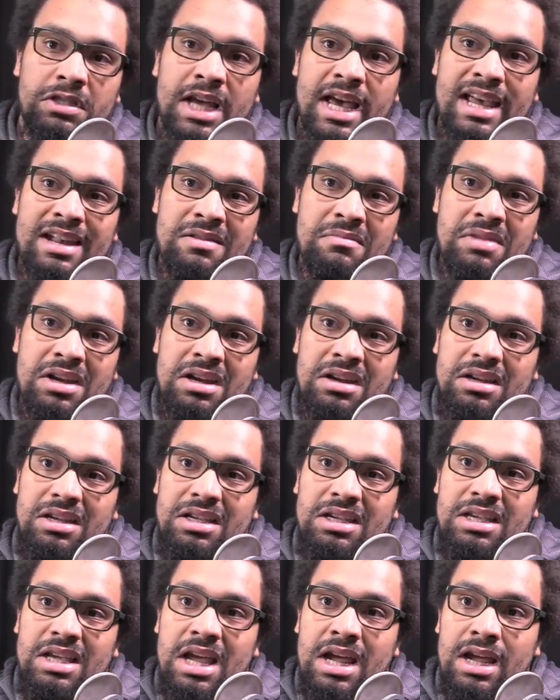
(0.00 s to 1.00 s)
10-minute
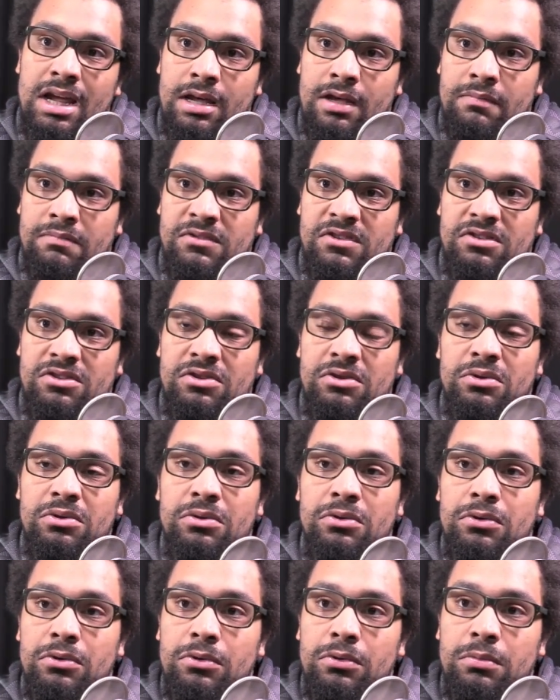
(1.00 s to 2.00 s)
games
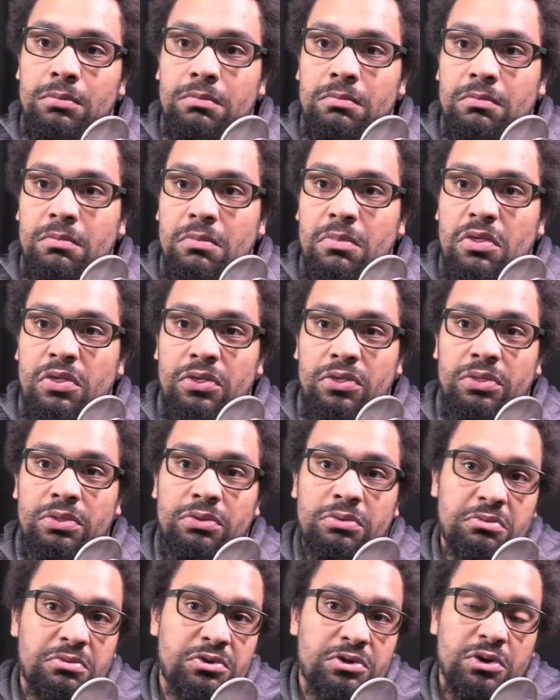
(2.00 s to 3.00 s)
to
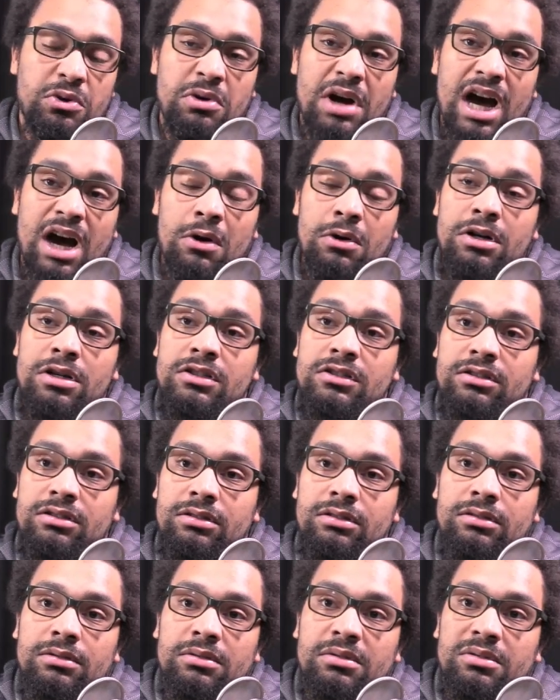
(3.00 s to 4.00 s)
2 hours
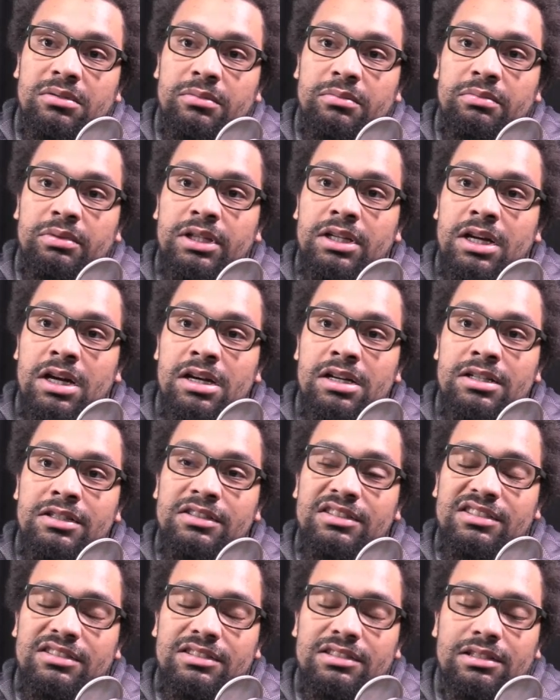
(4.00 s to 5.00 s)

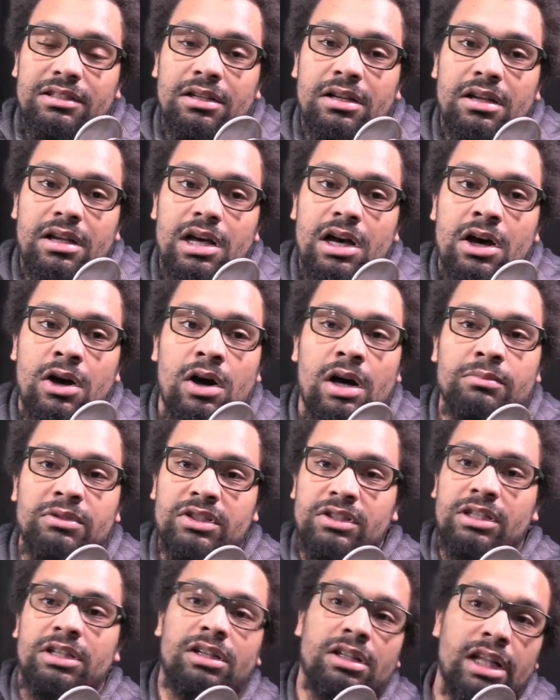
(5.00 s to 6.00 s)
because, oh, I'm
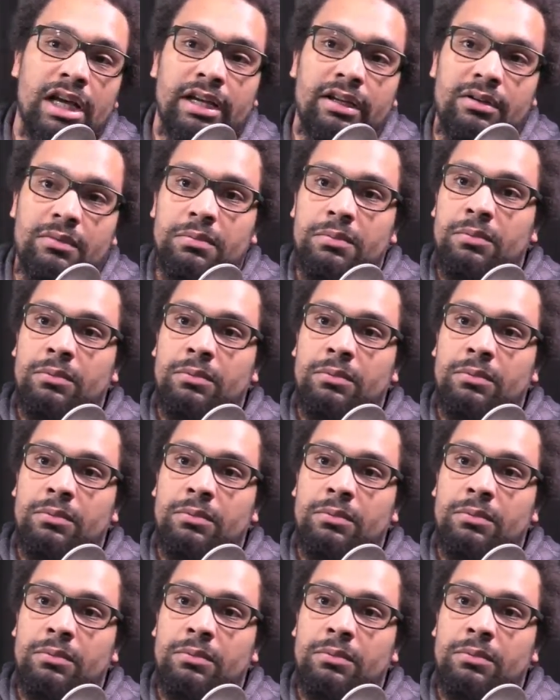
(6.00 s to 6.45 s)
just going to like